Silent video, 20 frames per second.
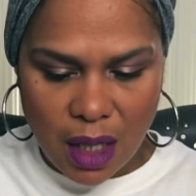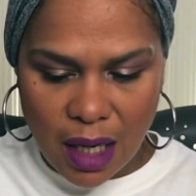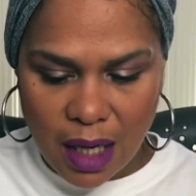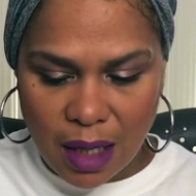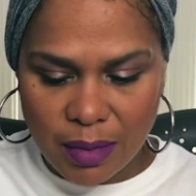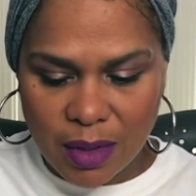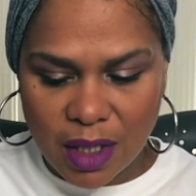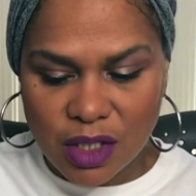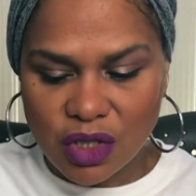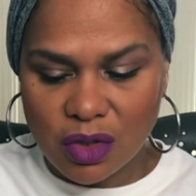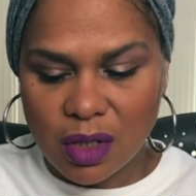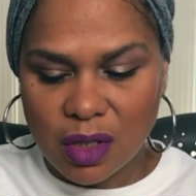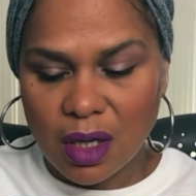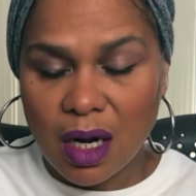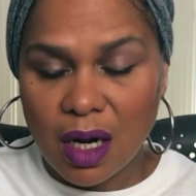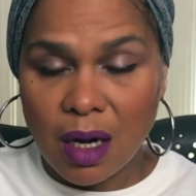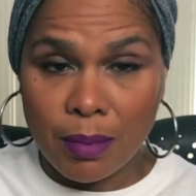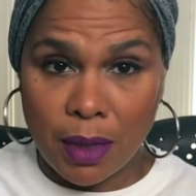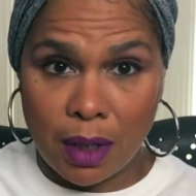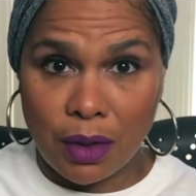I'm not sure.
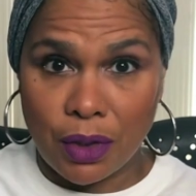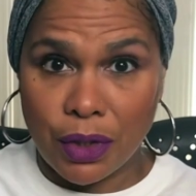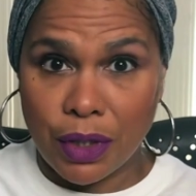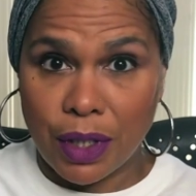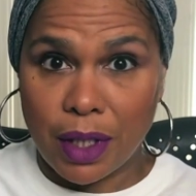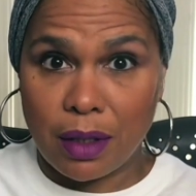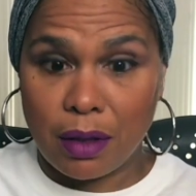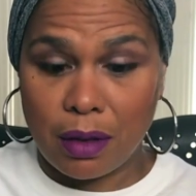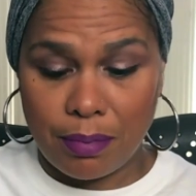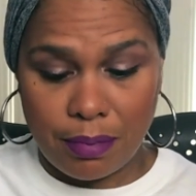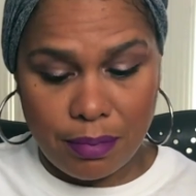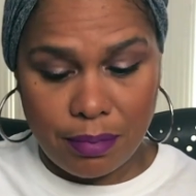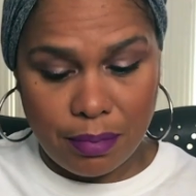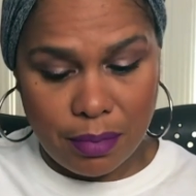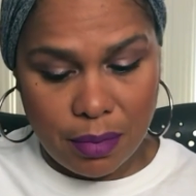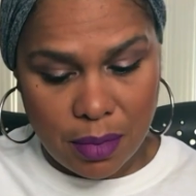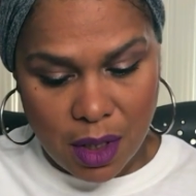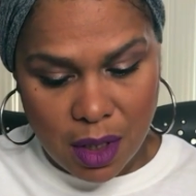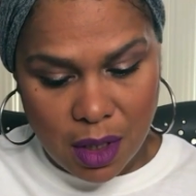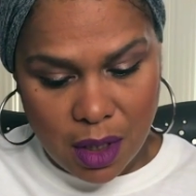I'm gonna look it up.
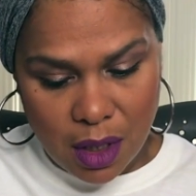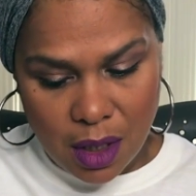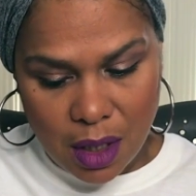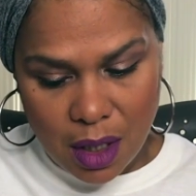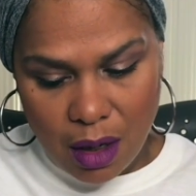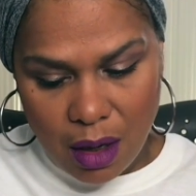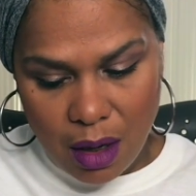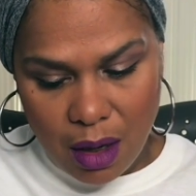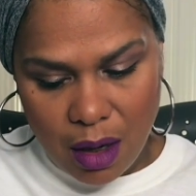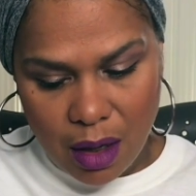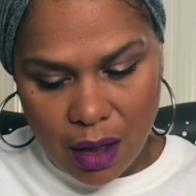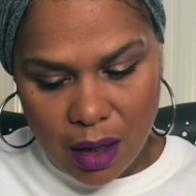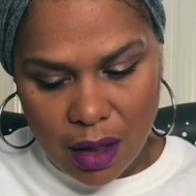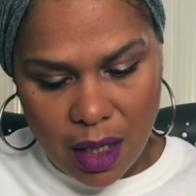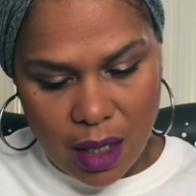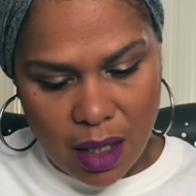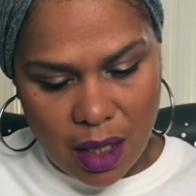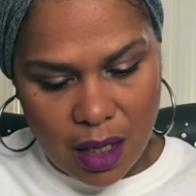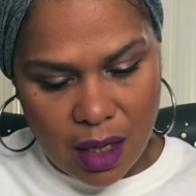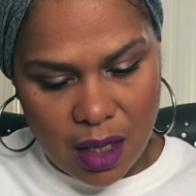uh,
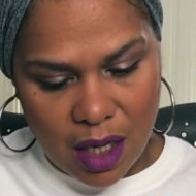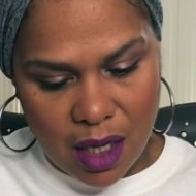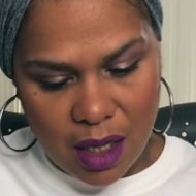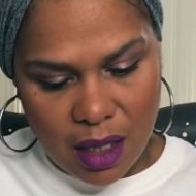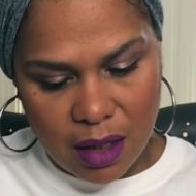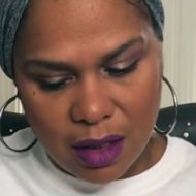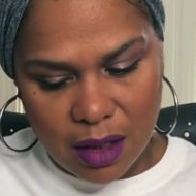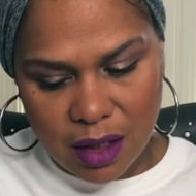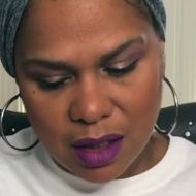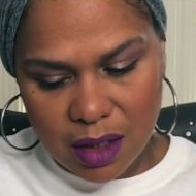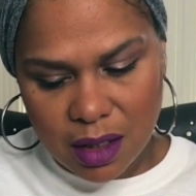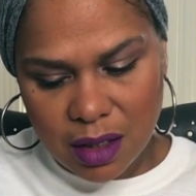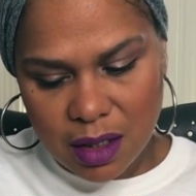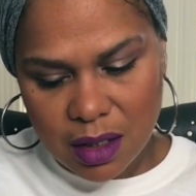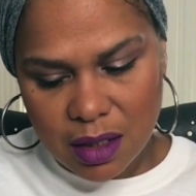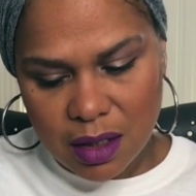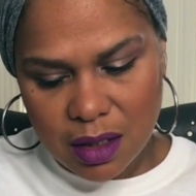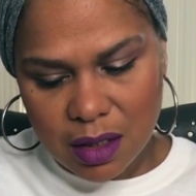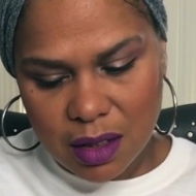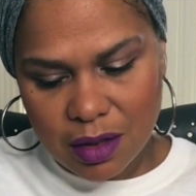and then this
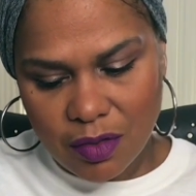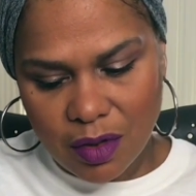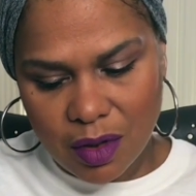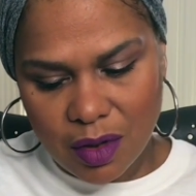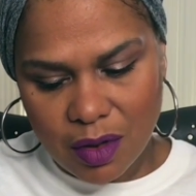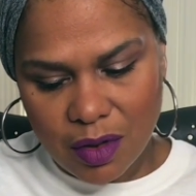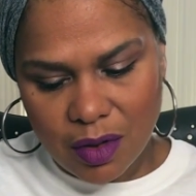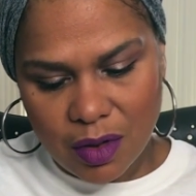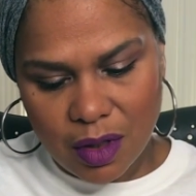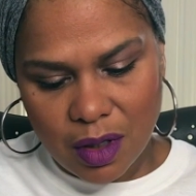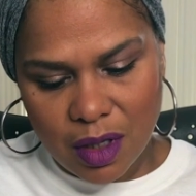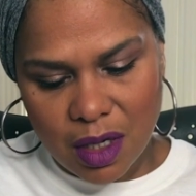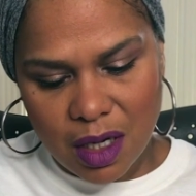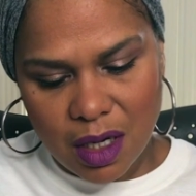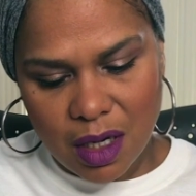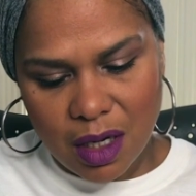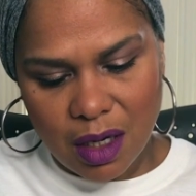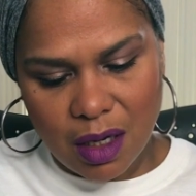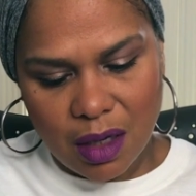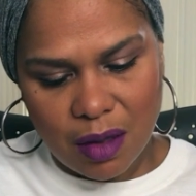is
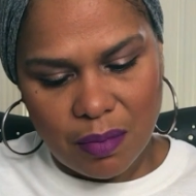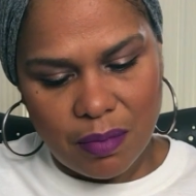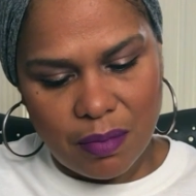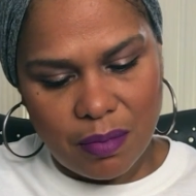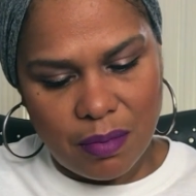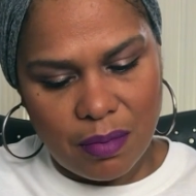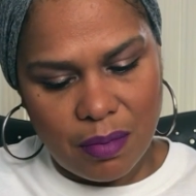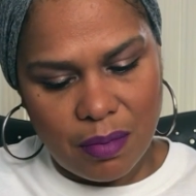um,